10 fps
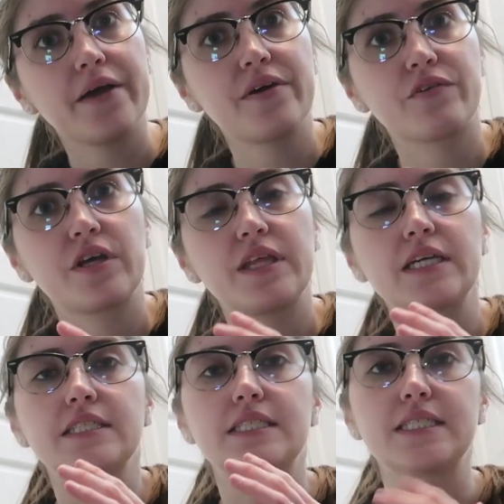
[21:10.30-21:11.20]
I have
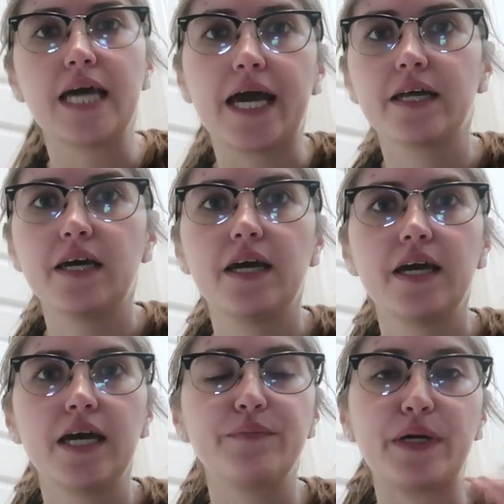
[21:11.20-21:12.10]
everything set
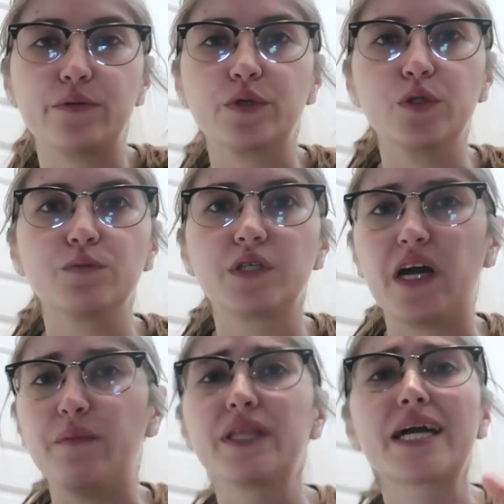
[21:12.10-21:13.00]
in my room.
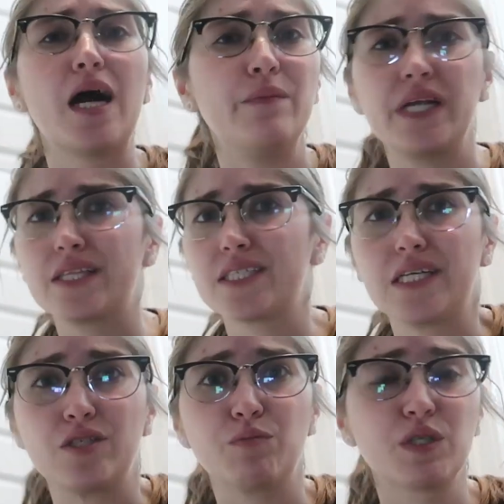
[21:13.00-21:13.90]
Sorry, I've been like up and down the
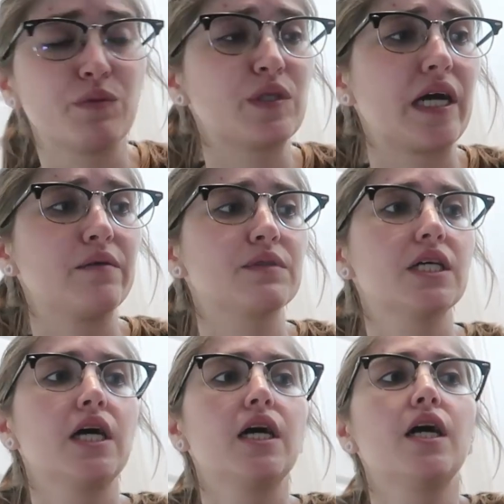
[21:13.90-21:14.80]
stairs multiple times.
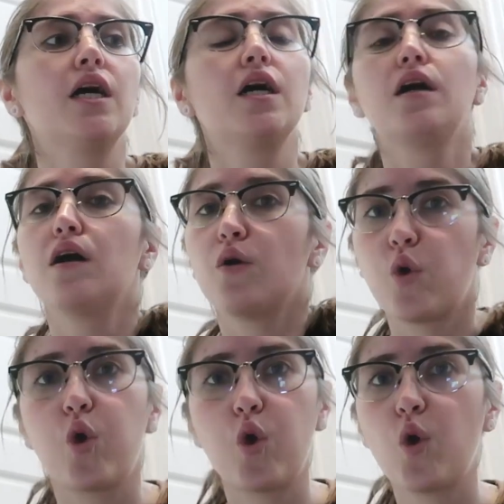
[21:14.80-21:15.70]

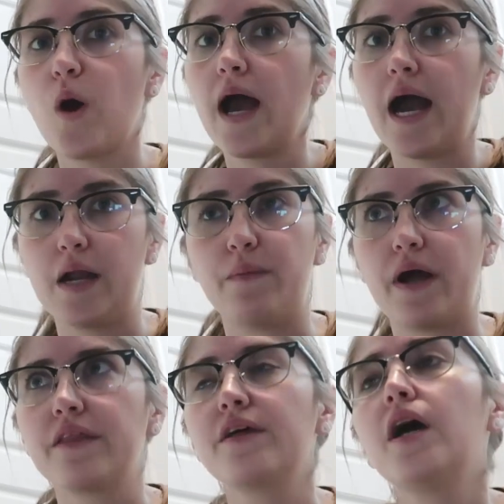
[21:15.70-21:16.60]
Out of
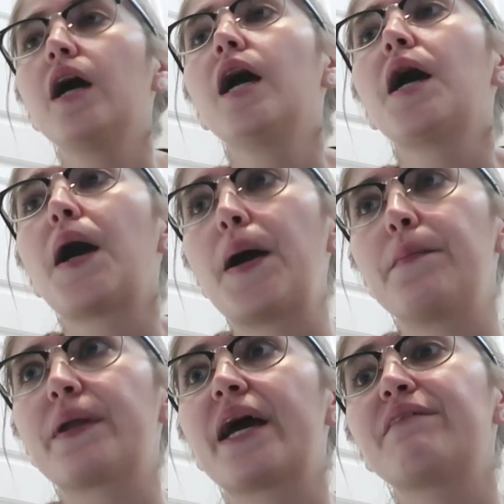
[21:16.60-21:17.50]
breath.
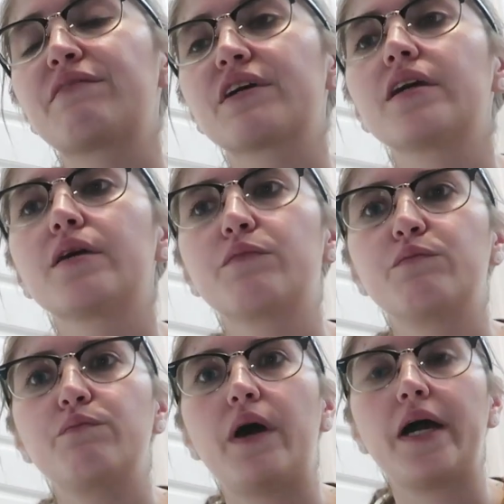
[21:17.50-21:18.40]
Um, but I have everything
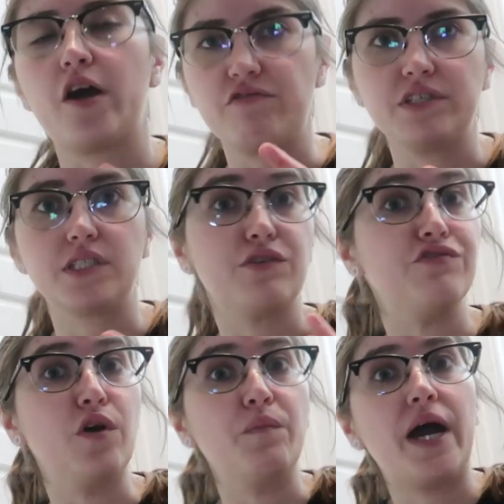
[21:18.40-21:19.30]
in my office to
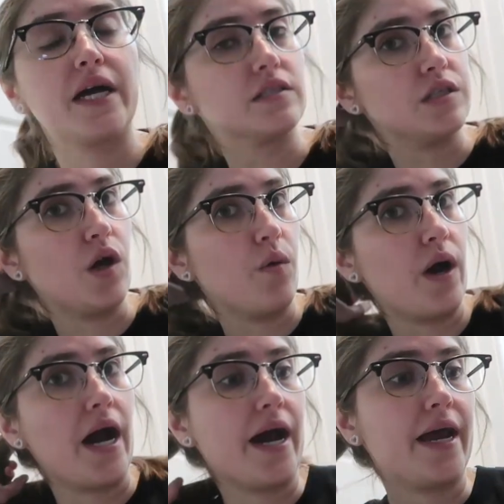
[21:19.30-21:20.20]
film that,
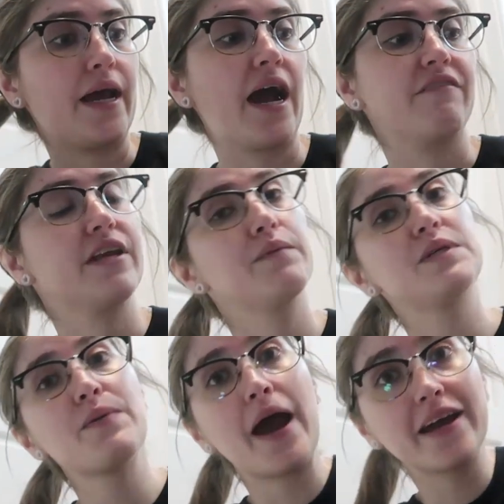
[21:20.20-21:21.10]
so I have an
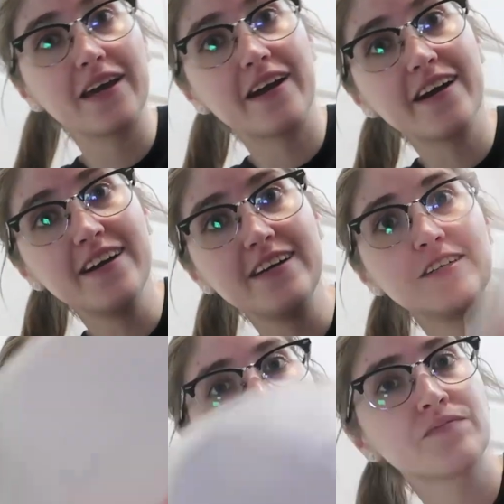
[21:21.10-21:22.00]
empty bag here
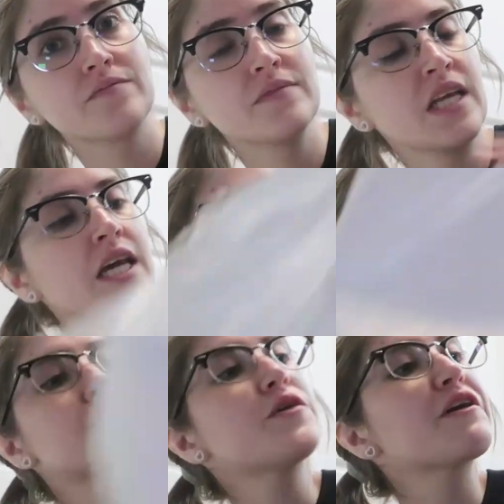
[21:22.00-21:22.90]

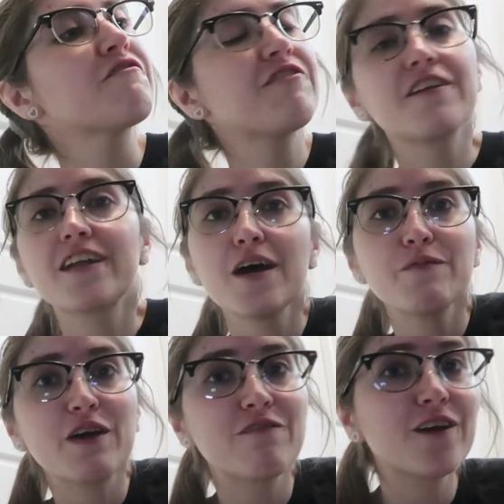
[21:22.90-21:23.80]
so I can fill it
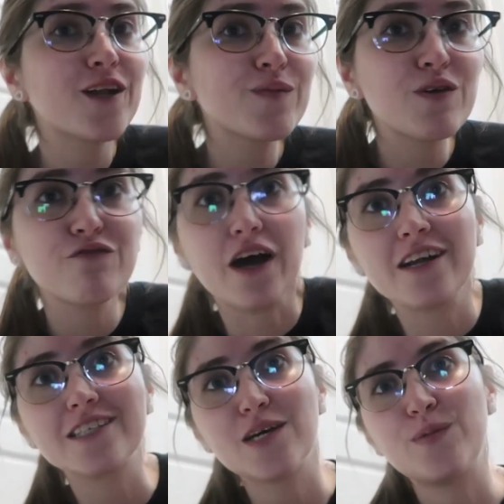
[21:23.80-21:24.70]
up, and I figured it'd be fun
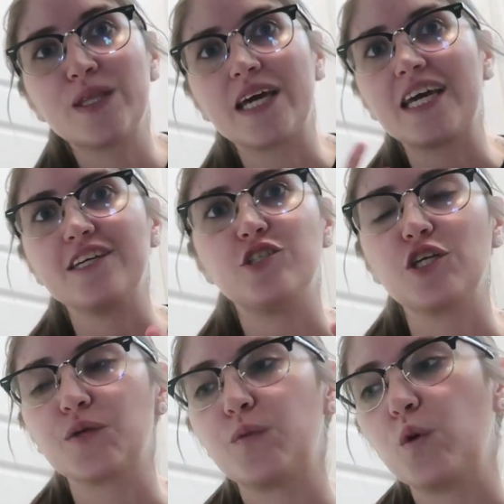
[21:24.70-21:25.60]
because I've been like
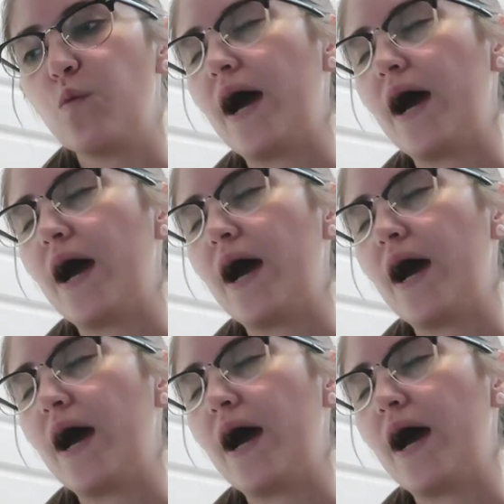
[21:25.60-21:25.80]
itching to pull